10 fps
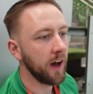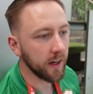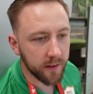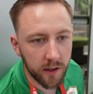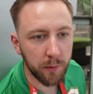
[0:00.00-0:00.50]

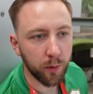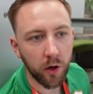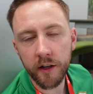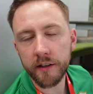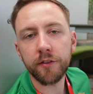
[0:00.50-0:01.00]
I think he
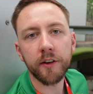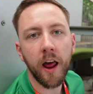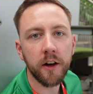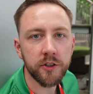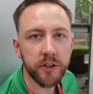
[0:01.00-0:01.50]
brought a different
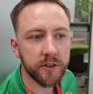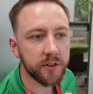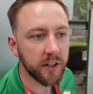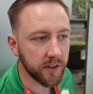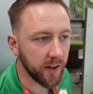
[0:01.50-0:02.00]
energy
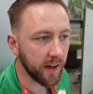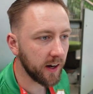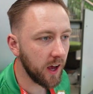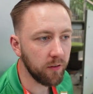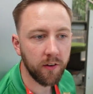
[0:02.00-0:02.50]
to the second
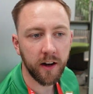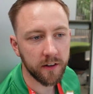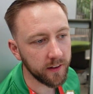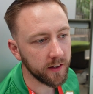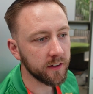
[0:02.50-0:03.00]
half. And I
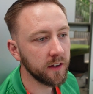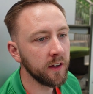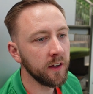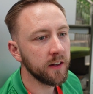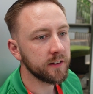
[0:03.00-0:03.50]
think
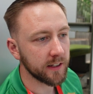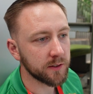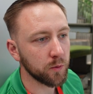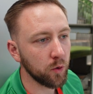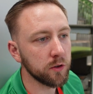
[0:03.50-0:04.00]

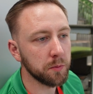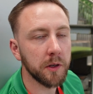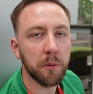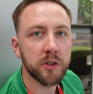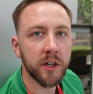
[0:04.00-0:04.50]
that's
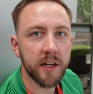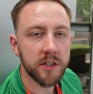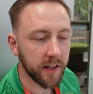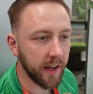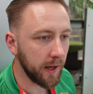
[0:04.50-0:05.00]
ultimately what
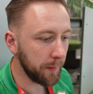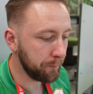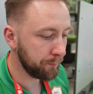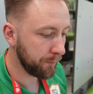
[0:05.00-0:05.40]
changed the game.